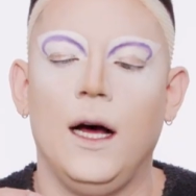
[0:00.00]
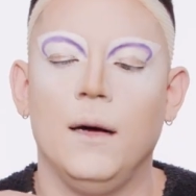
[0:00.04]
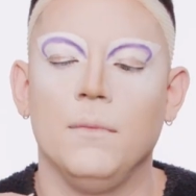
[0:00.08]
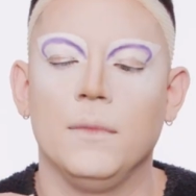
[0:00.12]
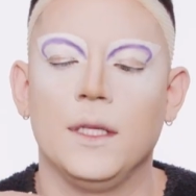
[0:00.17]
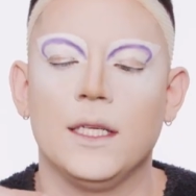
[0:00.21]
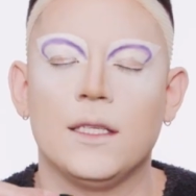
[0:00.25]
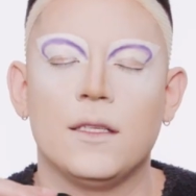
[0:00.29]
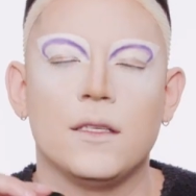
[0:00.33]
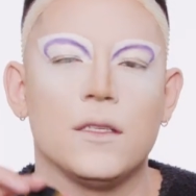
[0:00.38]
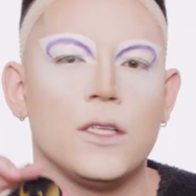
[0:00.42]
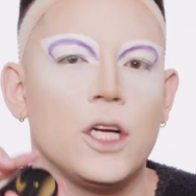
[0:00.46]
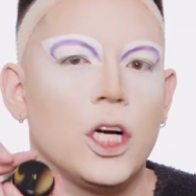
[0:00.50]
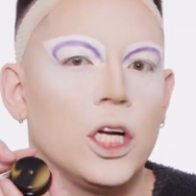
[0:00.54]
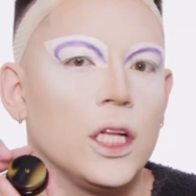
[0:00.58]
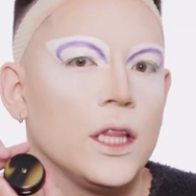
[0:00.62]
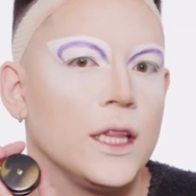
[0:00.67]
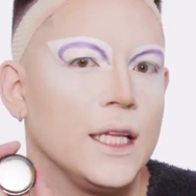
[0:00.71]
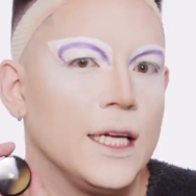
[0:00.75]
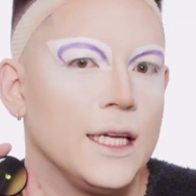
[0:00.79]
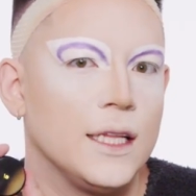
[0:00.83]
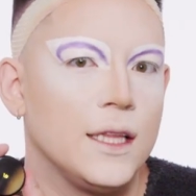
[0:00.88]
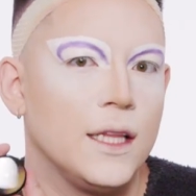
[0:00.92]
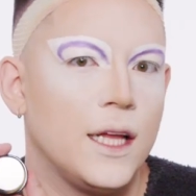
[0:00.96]
This is her
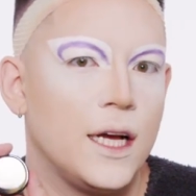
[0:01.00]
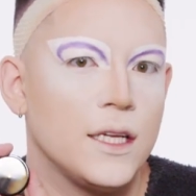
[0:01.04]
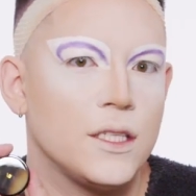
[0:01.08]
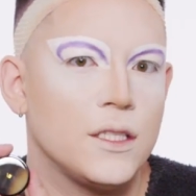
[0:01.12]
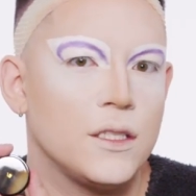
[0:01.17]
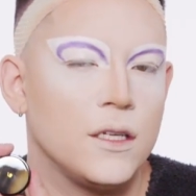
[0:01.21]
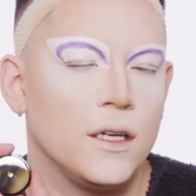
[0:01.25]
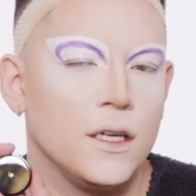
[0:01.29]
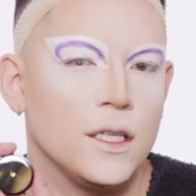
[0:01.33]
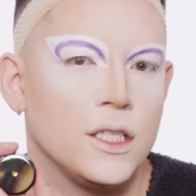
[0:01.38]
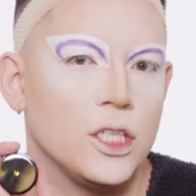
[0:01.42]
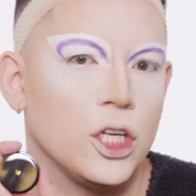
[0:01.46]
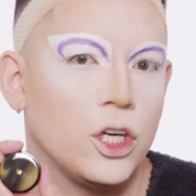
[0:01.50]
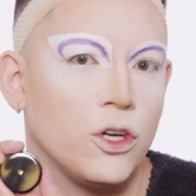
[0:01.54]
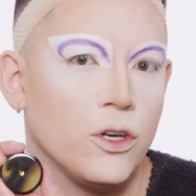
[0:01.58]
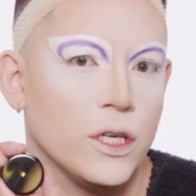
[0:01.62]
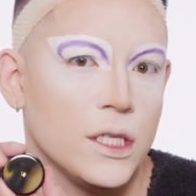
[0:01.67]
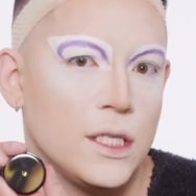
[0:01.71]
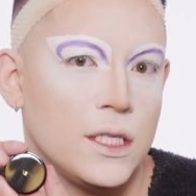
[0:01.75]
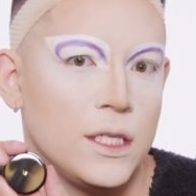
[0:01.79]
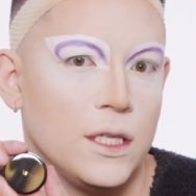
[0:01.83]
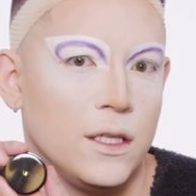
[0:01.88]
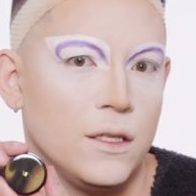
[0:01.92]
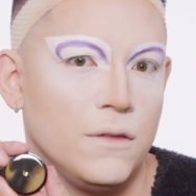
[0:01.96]
Lid Luster. It's a
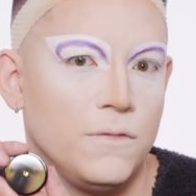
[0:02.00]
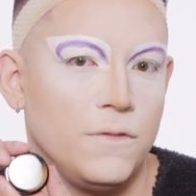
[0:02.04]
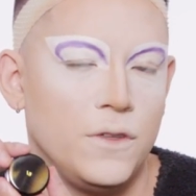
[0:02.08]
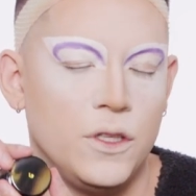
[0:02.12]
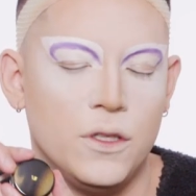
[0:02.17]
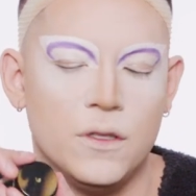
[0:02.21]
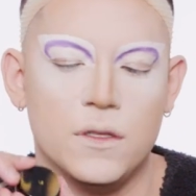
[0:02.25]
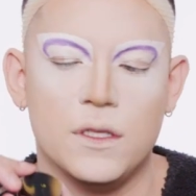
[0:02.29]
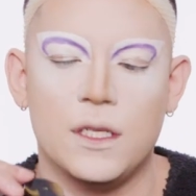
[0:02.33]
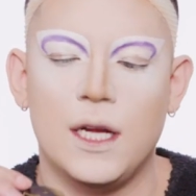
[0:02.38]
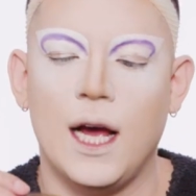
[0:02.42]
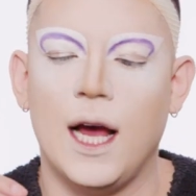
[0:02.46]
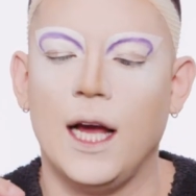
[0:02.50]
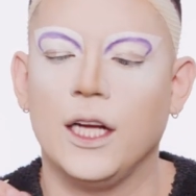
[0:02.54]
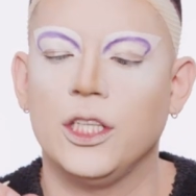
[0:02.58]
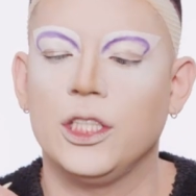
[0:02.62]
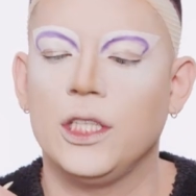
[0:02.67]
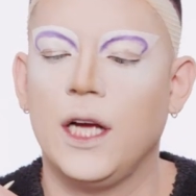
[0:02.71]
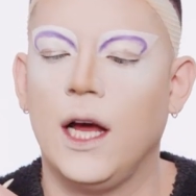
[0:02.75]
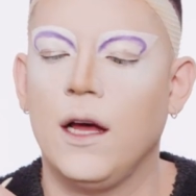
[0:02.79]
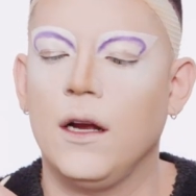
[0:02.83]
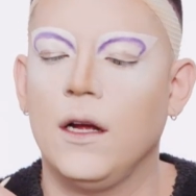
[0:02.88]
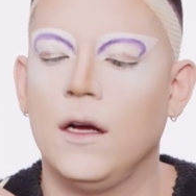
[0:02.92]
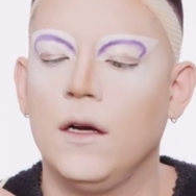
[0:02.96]
crystal infused
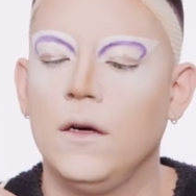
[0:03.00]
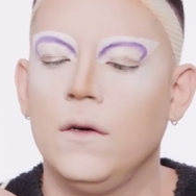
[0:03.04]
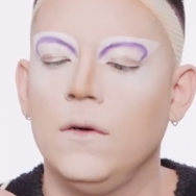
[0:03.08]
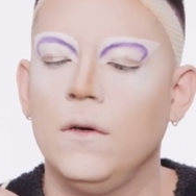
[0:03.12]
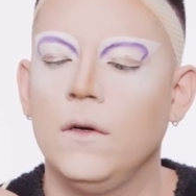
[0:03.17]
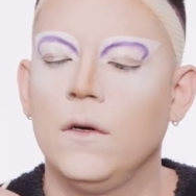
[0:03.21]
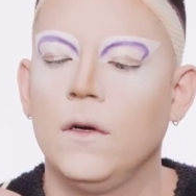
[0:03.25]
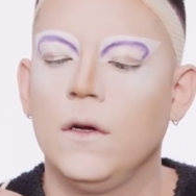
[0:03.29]
eyeshadow,